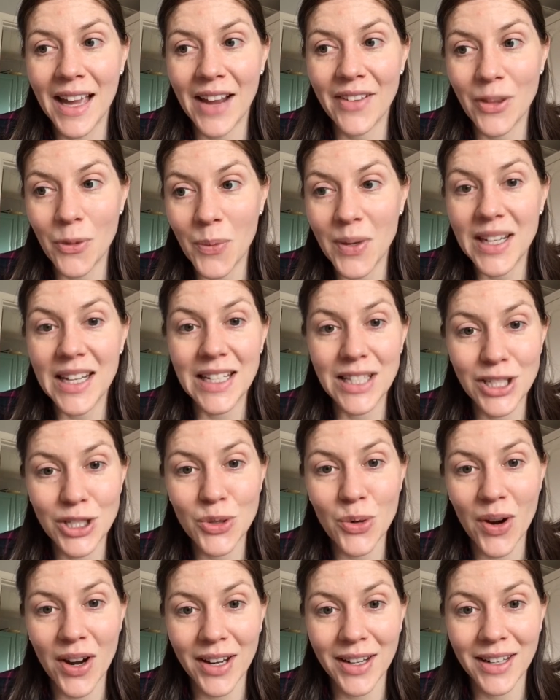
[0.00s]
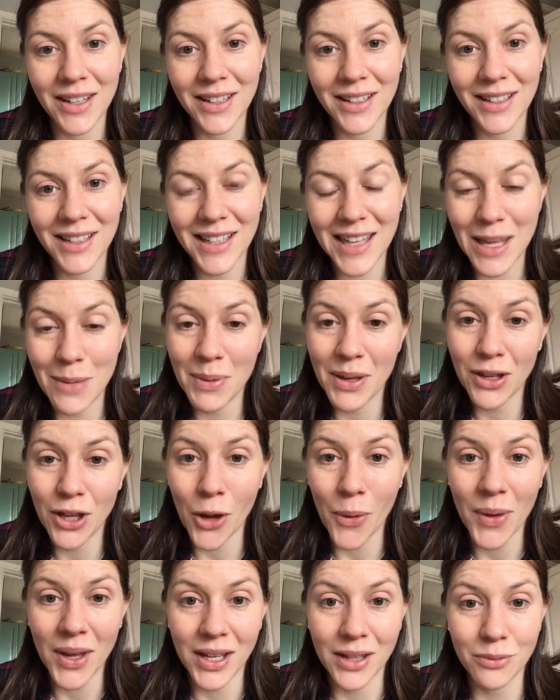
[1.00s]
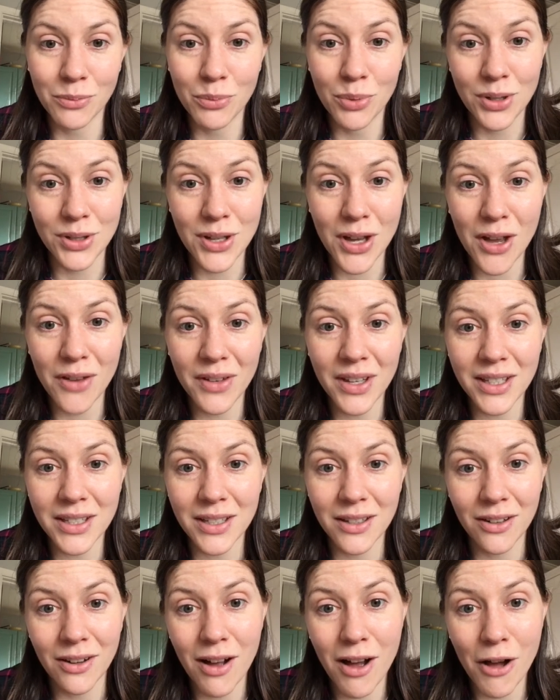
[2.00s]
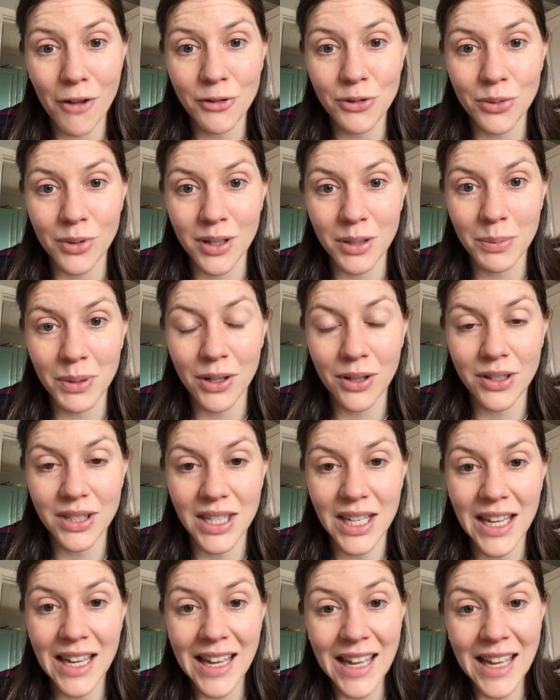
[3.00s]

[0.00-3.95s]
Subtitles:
that we need to try and keep it going and preserve it and look after it, because